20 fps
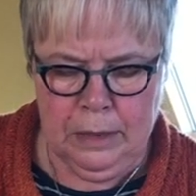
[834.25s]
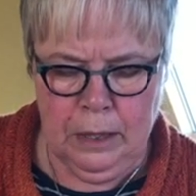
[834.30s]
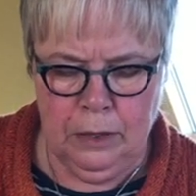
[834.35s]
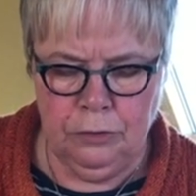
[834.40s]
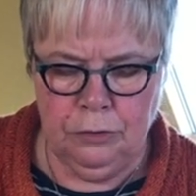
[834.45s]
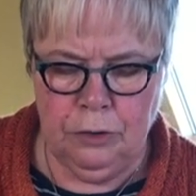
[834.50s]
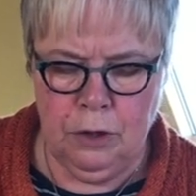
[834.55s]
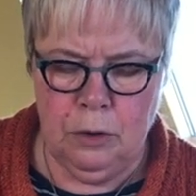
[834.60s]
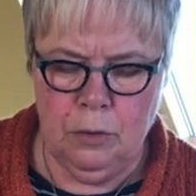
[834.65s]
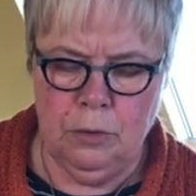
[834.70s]

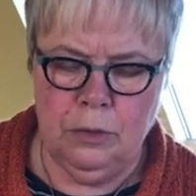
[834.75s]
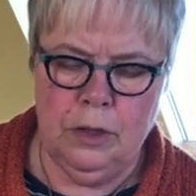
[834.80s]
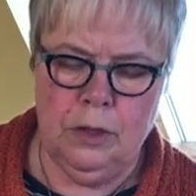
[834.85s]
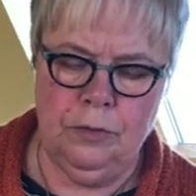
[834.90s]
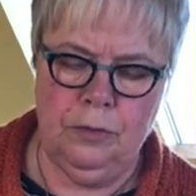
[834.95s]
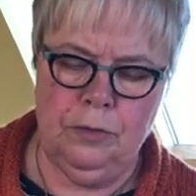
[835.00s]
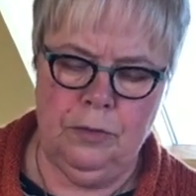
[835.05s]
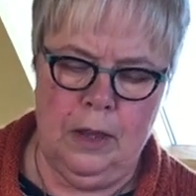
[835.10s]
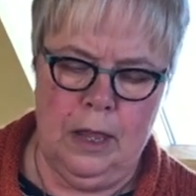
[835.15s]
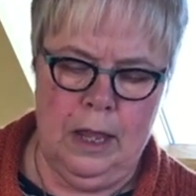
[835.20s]
So
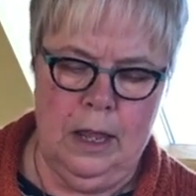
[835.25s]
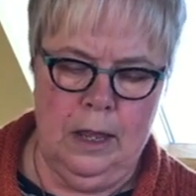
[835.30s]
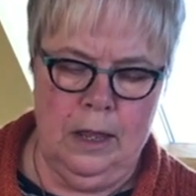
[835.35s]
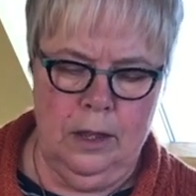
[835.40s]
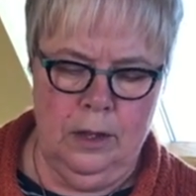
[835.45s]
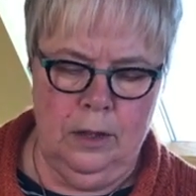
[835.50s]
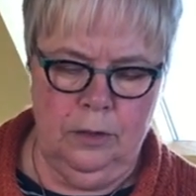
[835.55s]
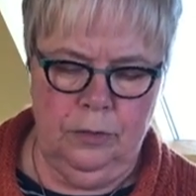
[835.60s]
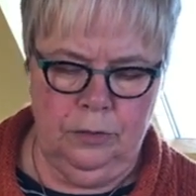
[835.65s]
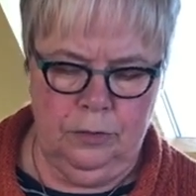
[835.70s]
this
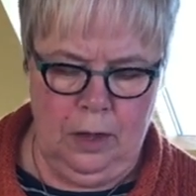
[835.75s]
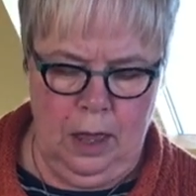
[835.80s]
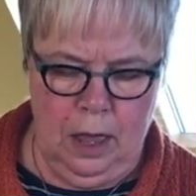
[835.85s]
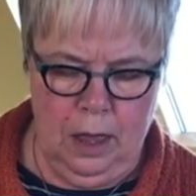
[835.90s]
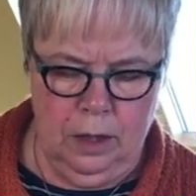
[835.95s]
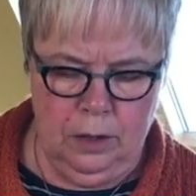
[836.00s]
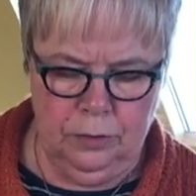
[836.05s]
is